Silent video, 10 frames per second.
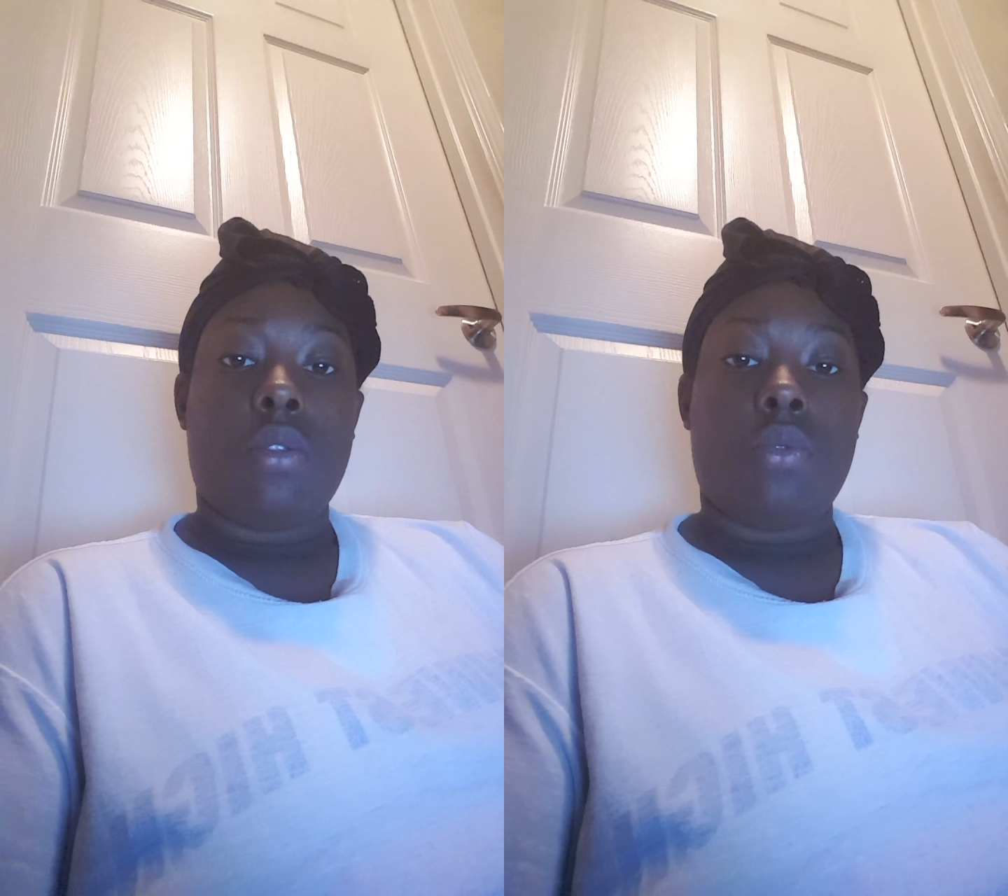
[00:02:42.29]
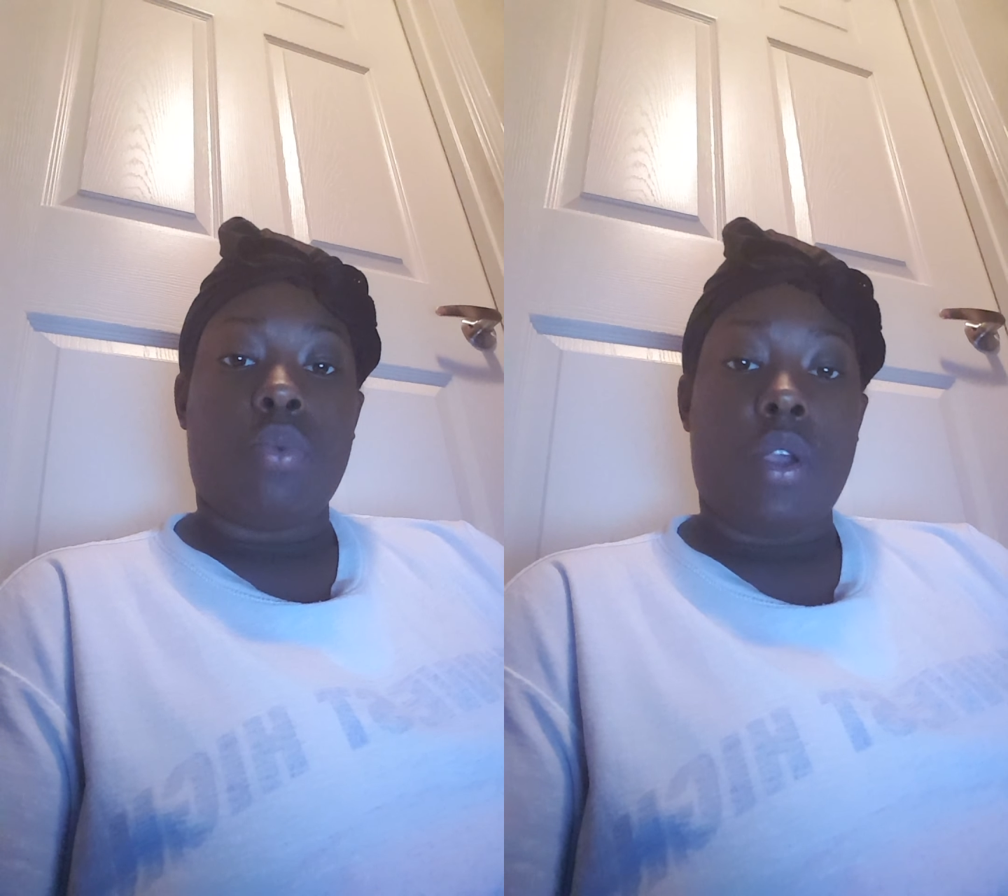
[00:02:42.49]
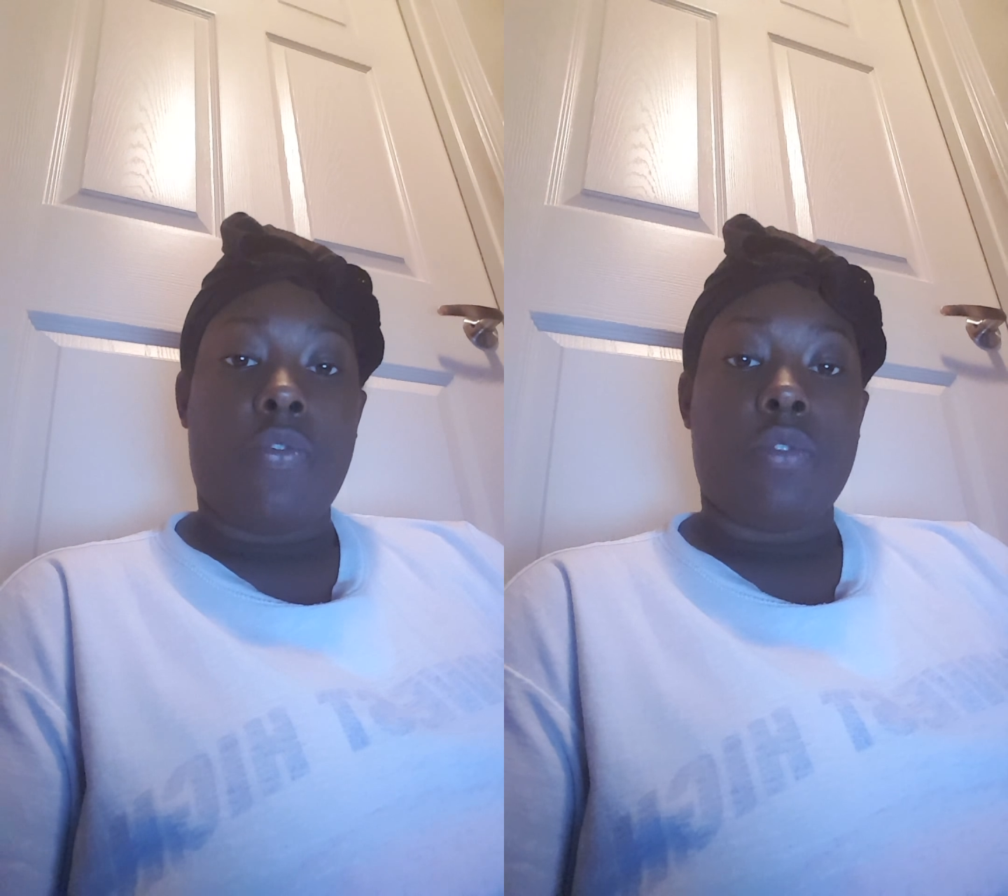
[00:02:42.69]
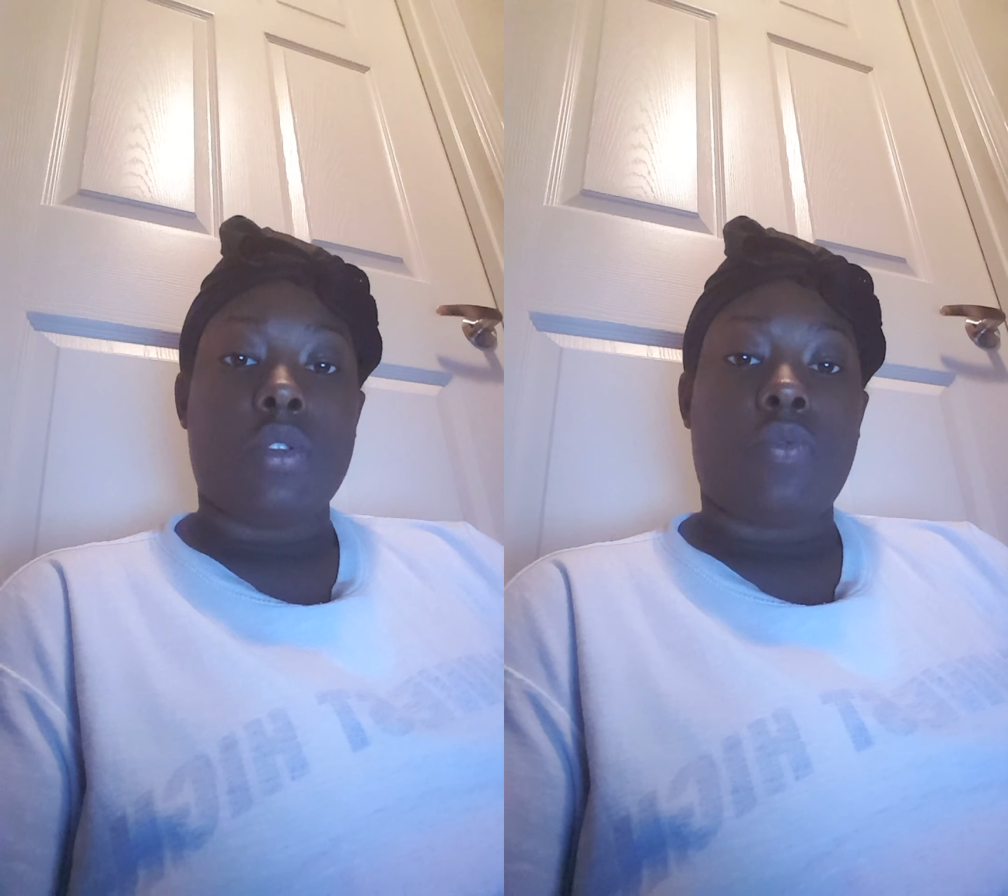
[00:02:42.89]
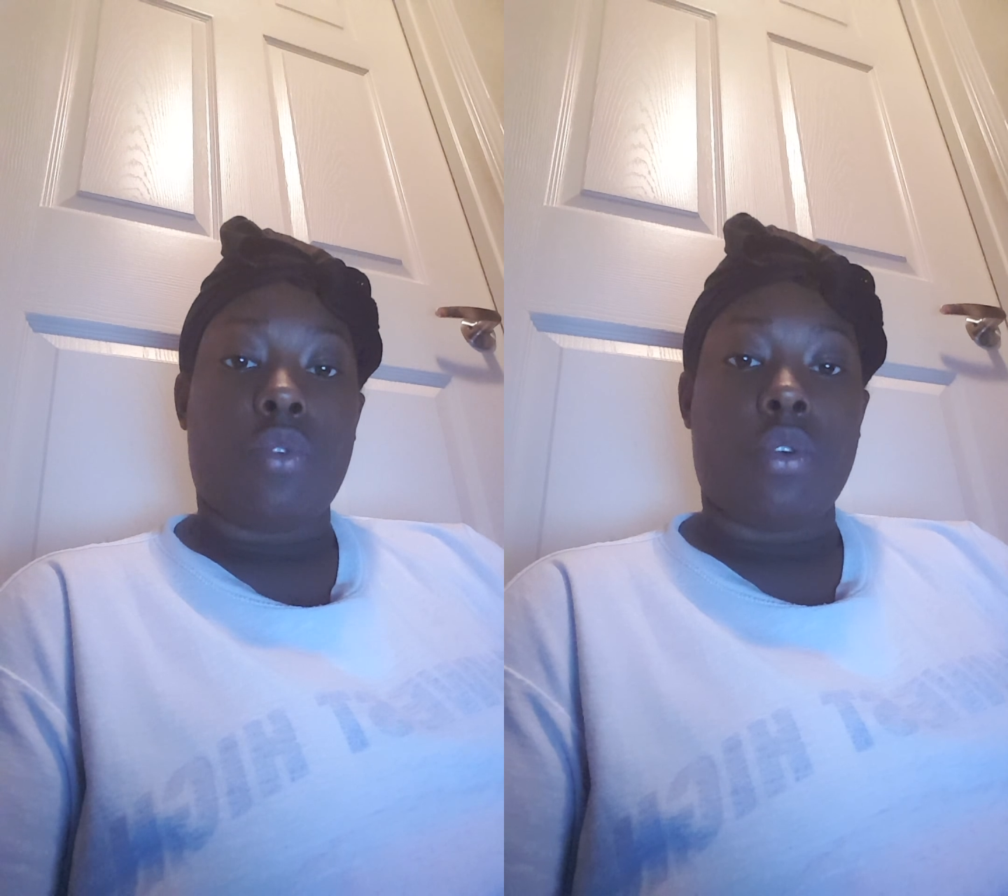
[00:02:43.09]

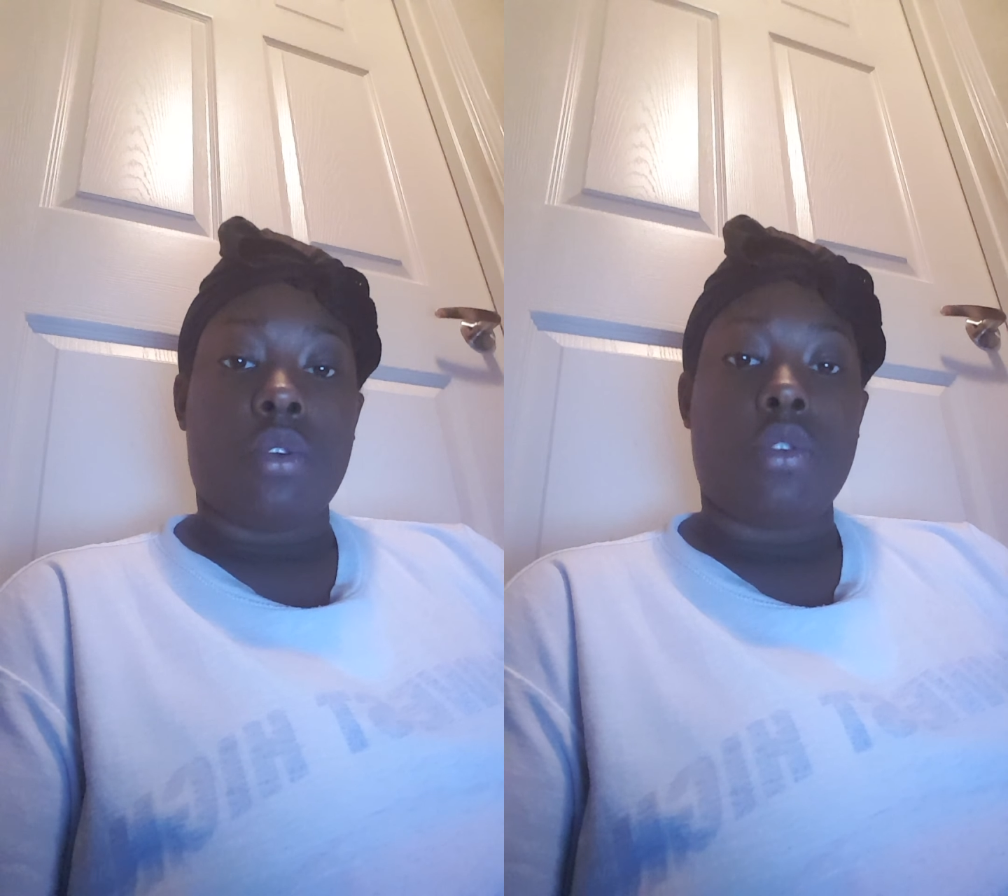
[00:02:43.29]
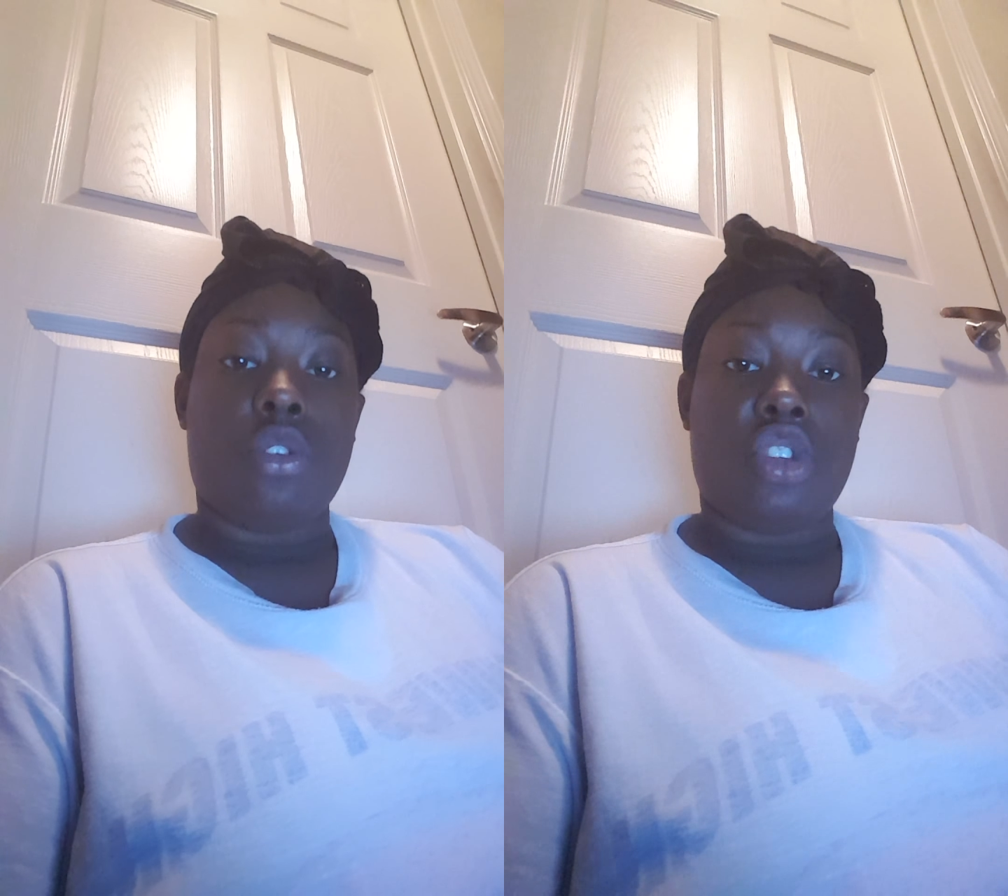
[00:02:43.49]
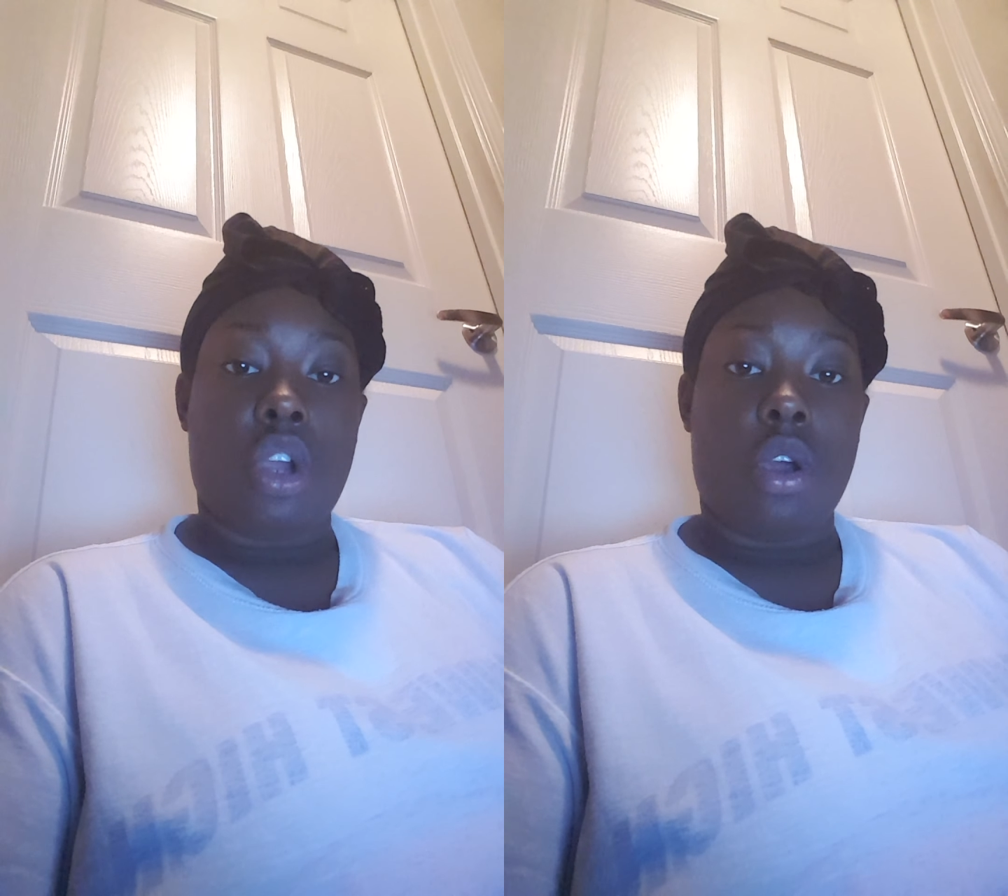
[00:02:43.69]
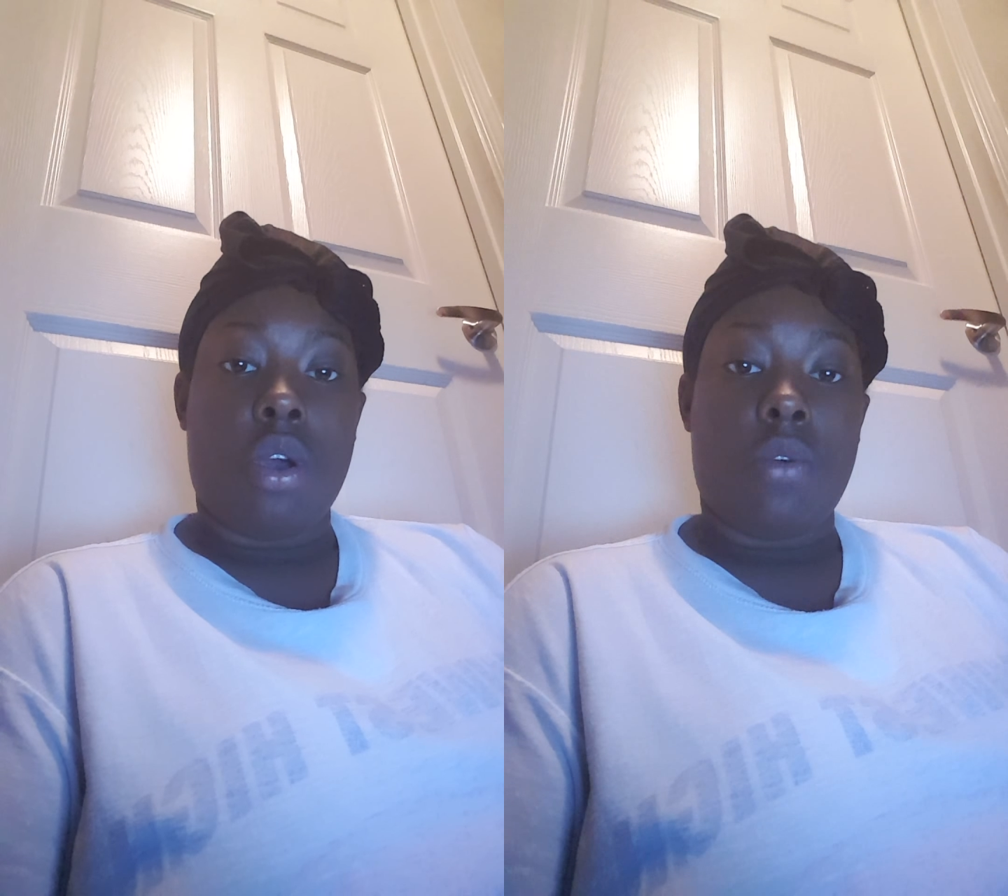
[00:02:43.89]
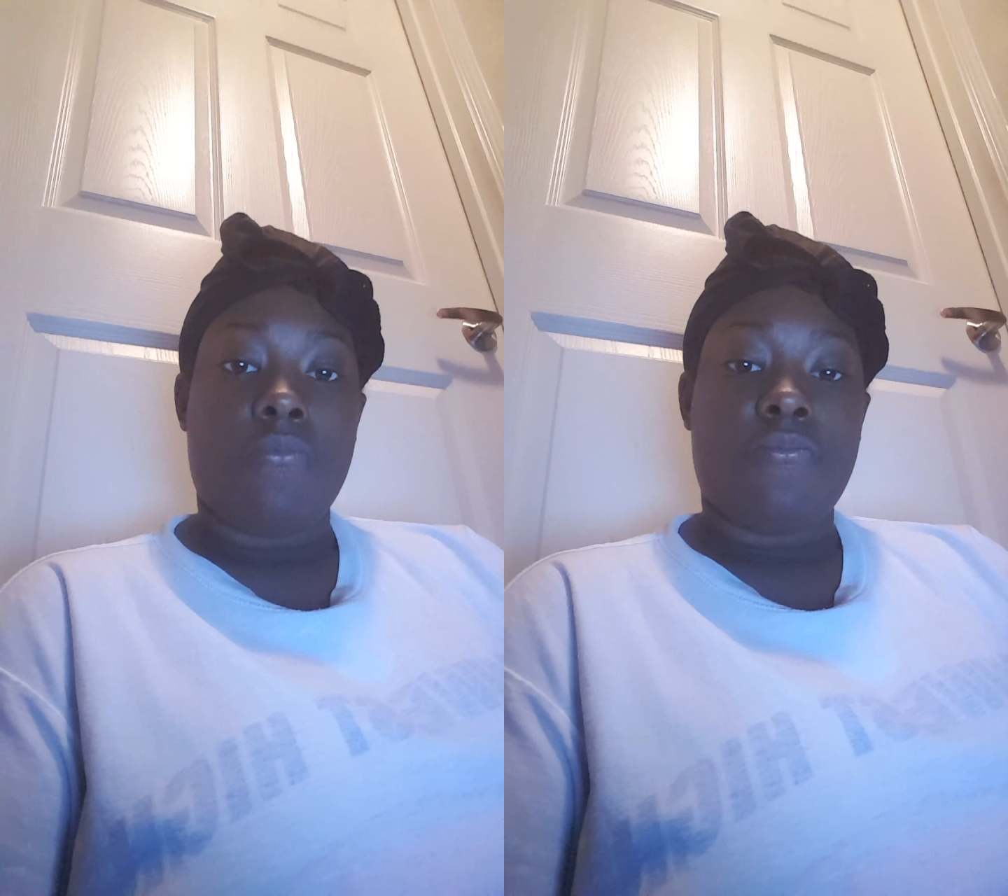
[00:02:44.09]
reference for your
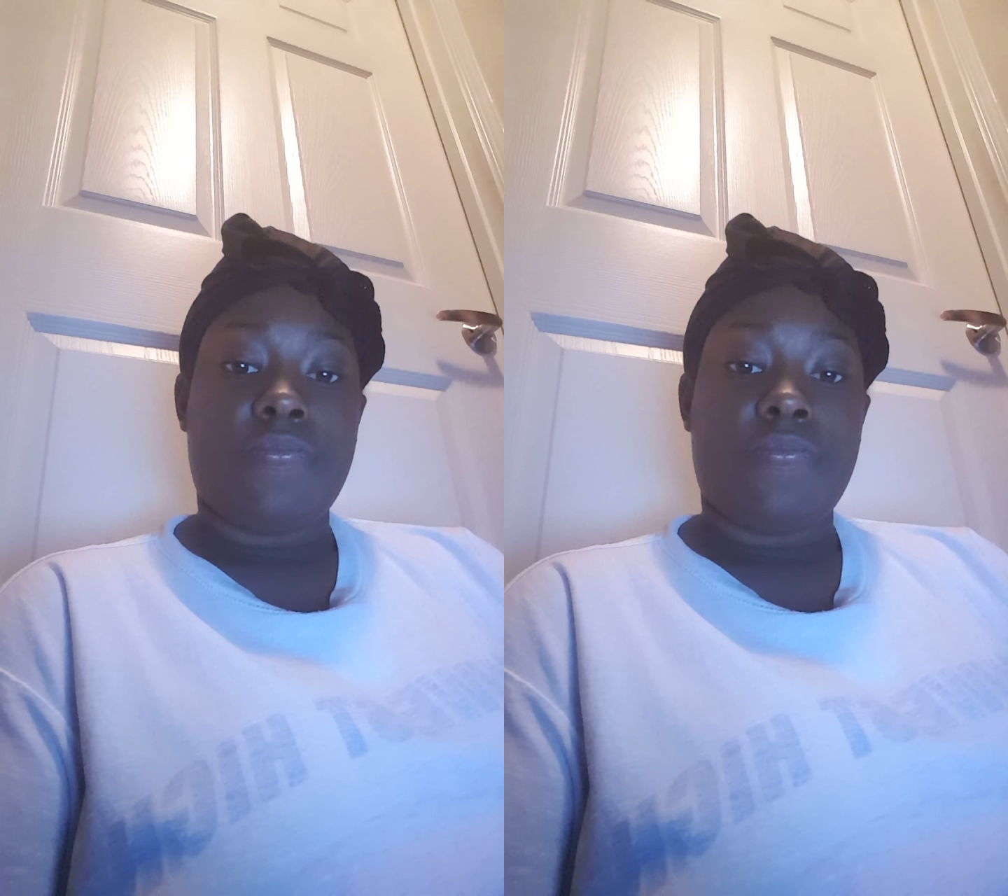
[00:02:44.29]
job.